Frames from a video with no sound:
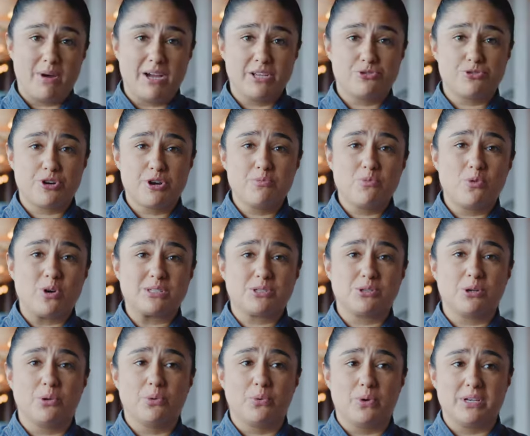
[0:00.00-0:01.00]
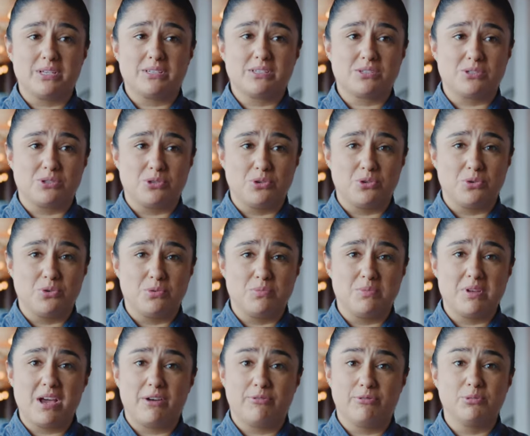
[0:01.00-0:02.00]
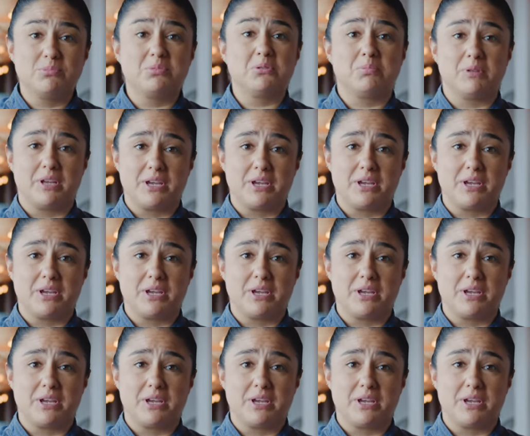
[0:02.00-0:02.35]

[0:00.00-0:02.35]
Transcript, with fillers: My dream was always to be a football